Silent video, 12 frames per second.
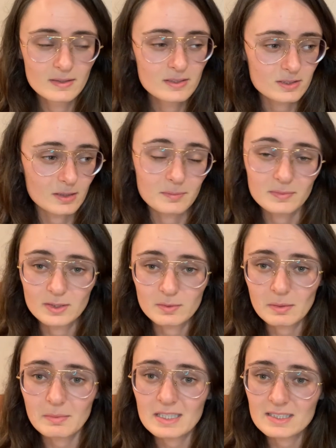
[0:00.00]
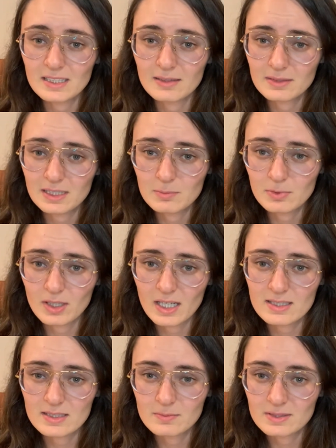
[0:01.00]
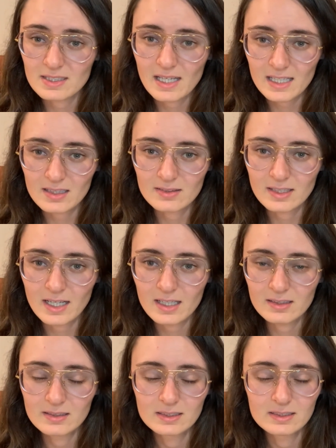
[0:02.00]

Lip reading: So I'm doing my best to keep you guys up to date on that.